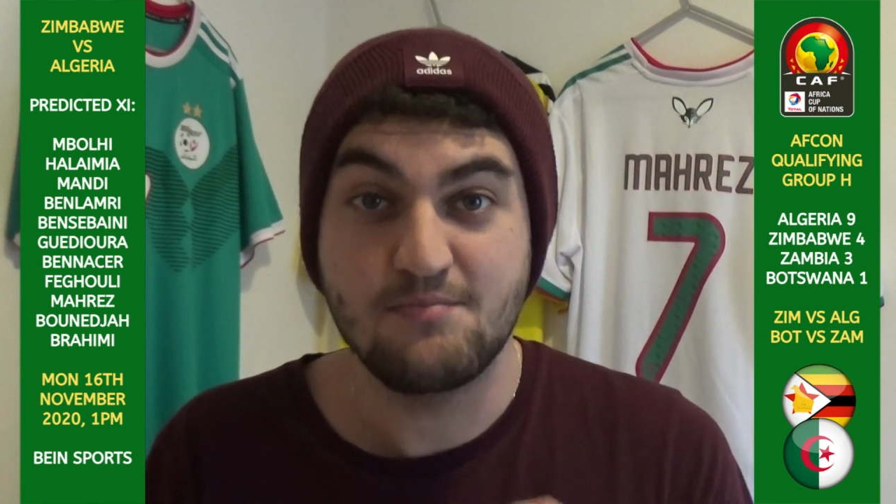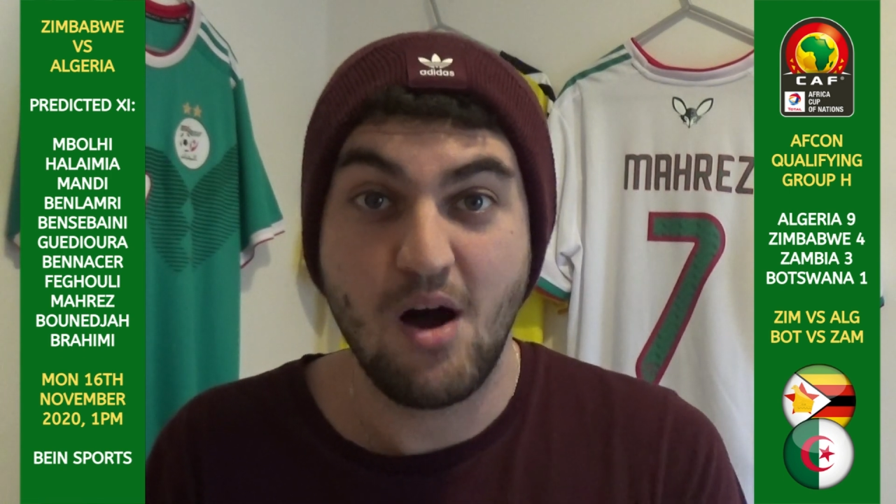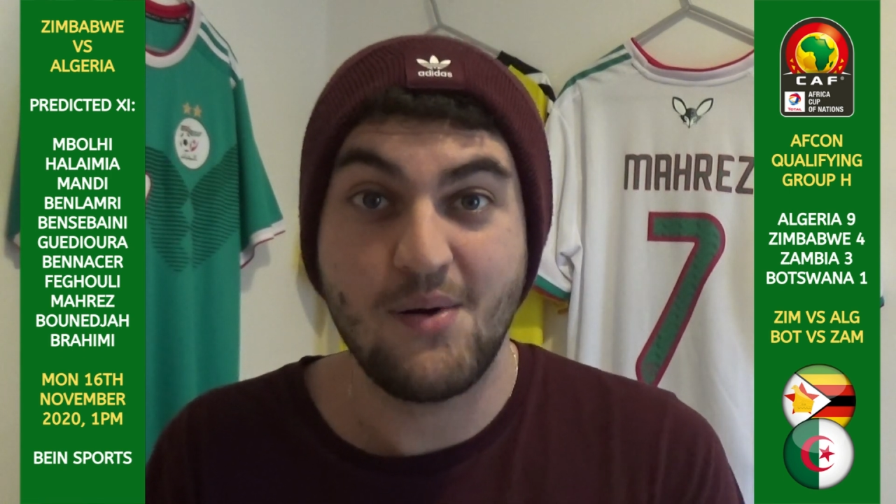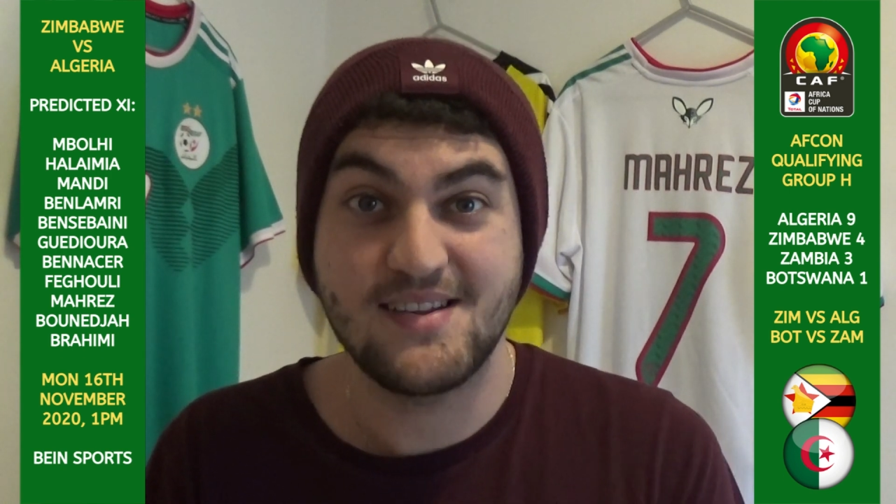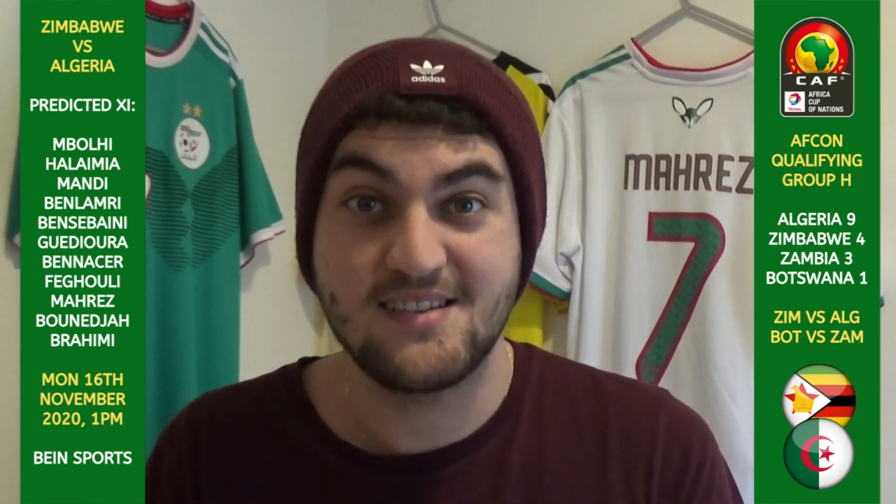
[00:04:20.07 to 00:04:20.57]

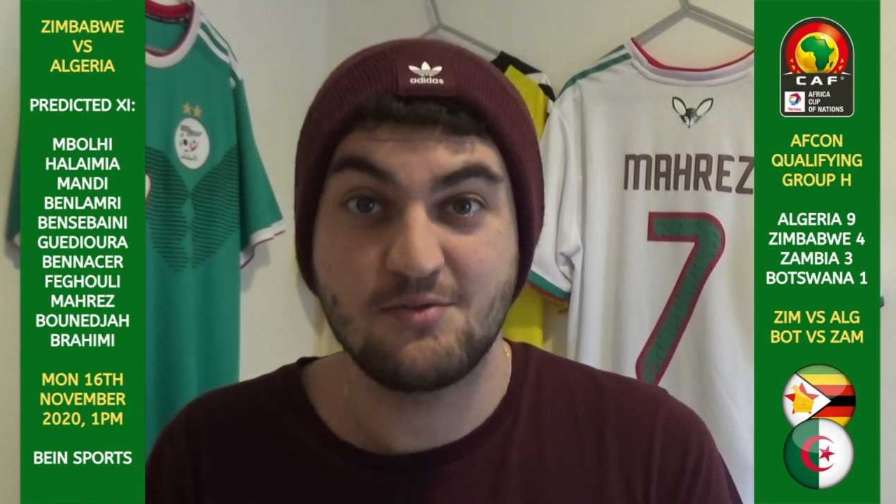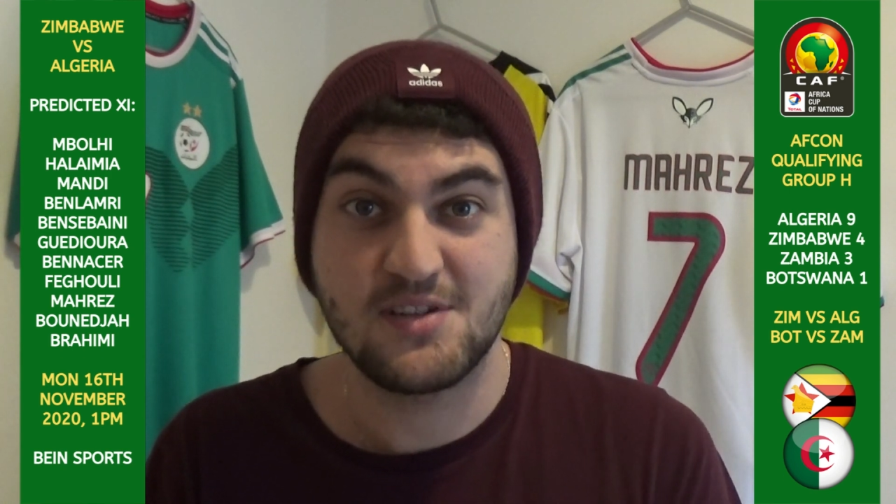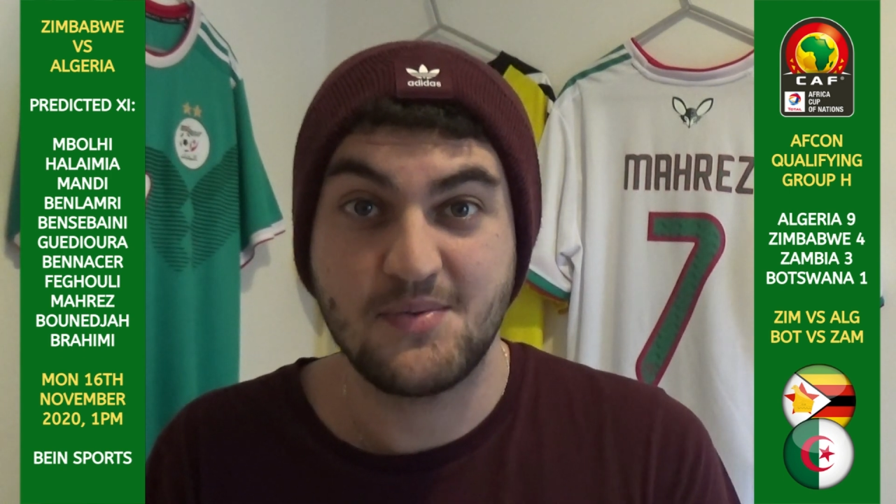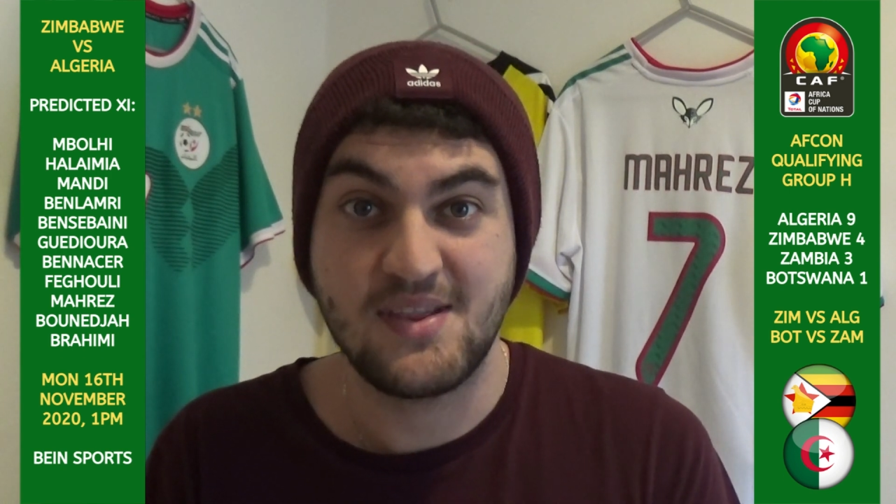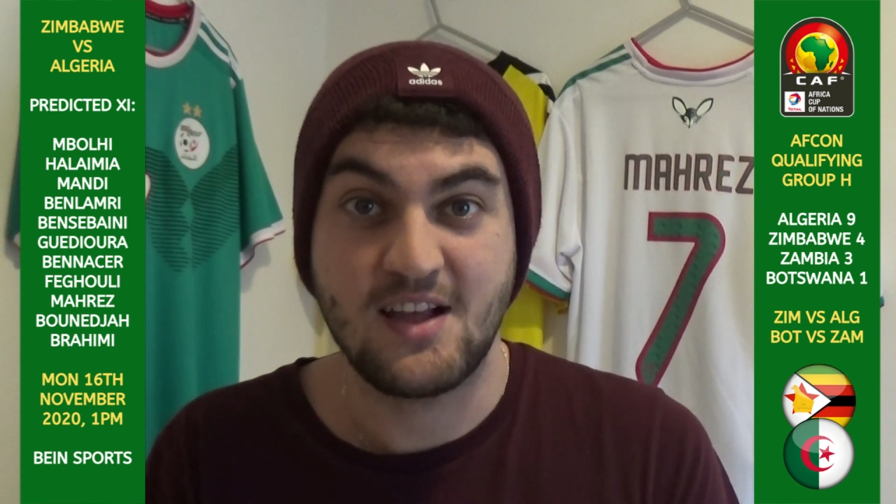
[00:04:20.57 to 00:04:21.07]
Mahrez is
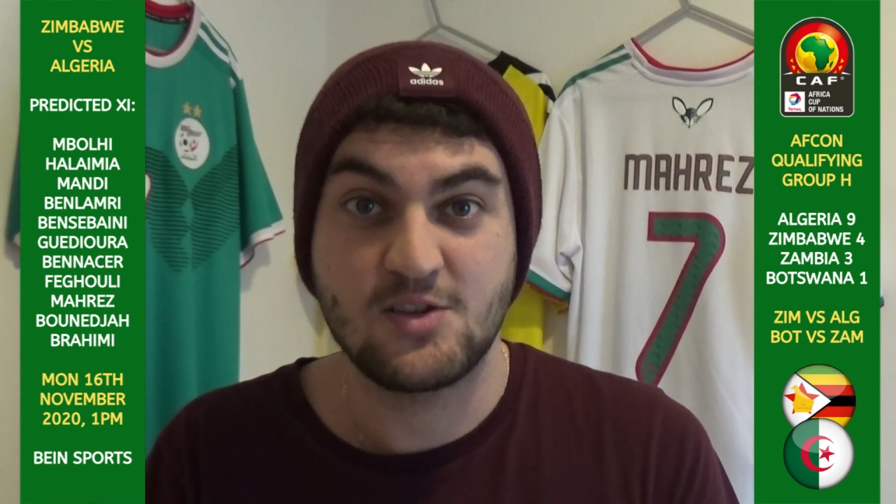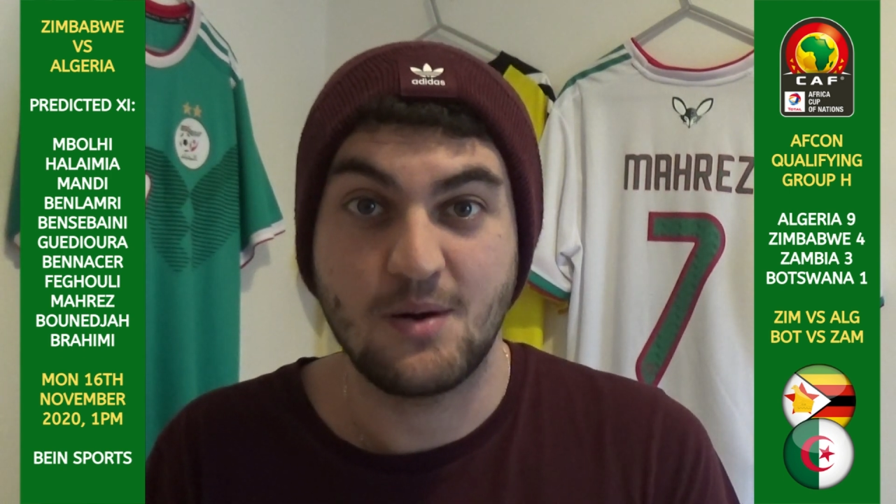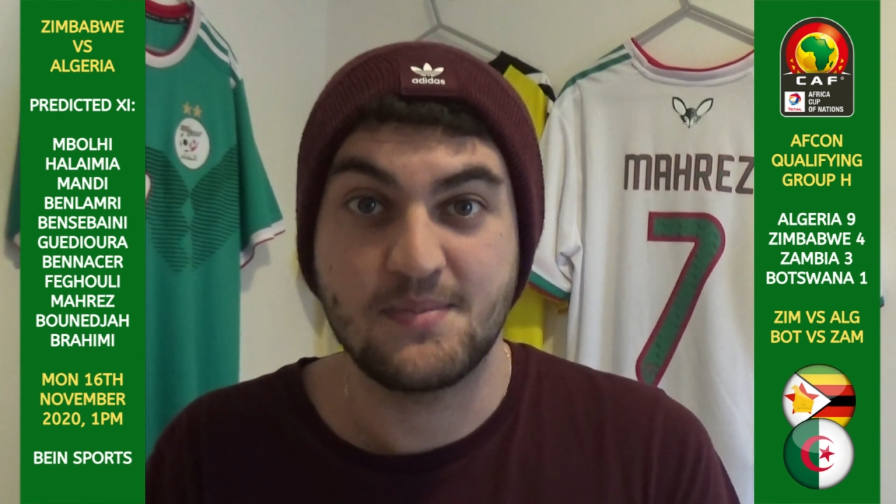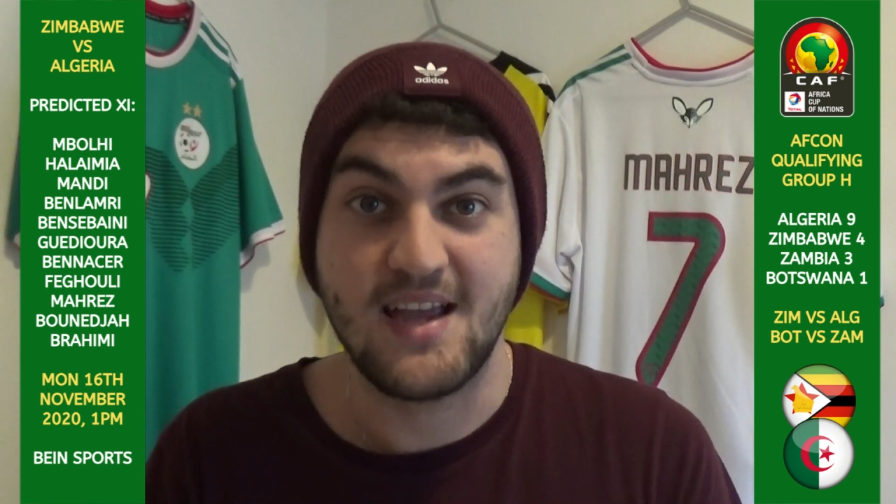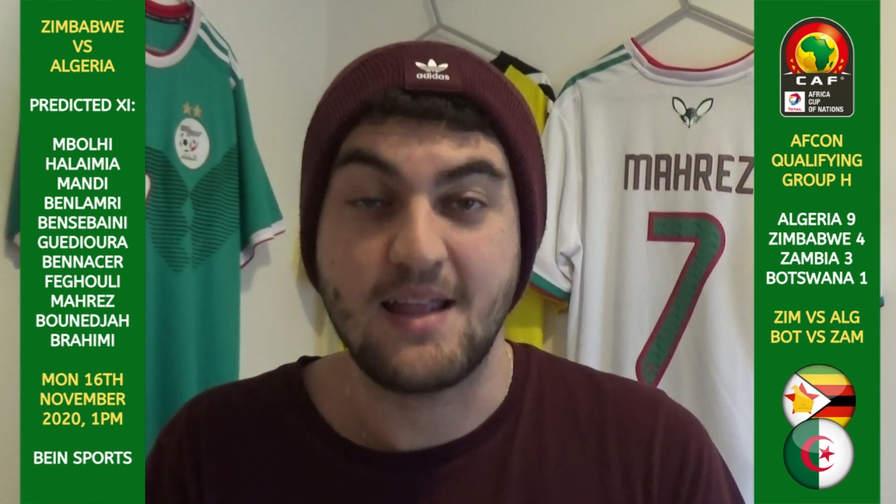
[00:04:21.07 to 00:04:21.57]
also in that
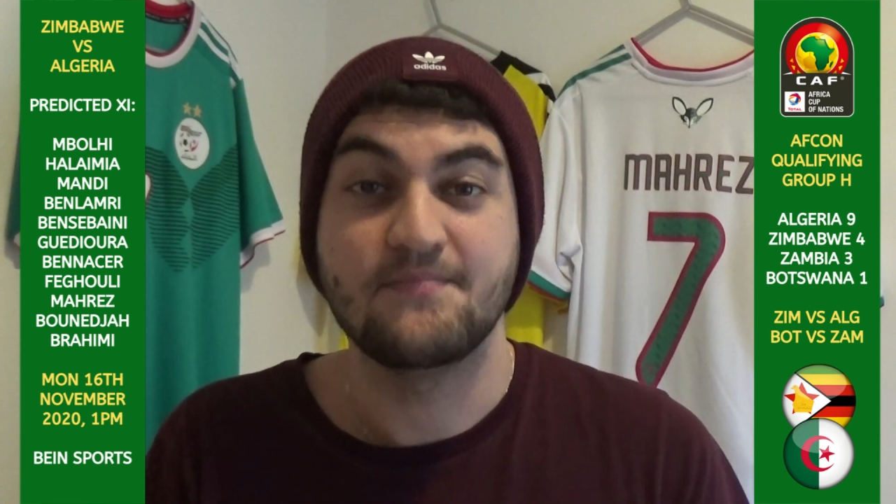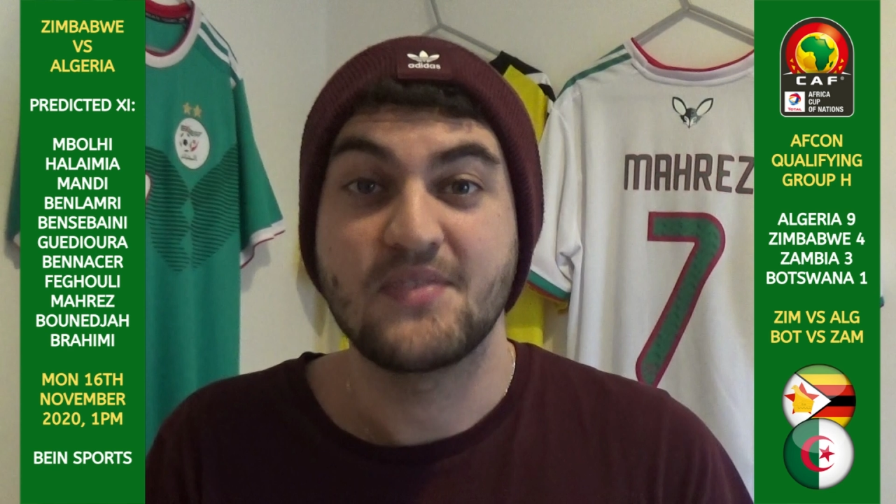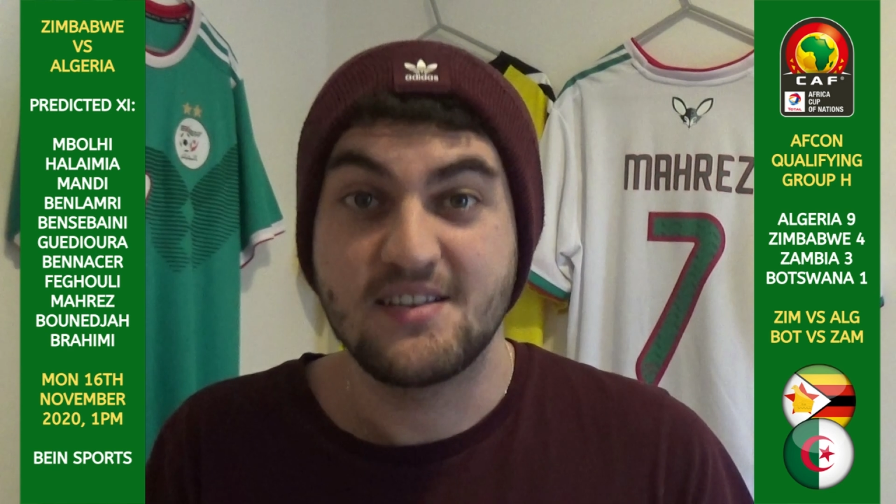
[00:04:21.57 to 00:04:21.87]
top 10.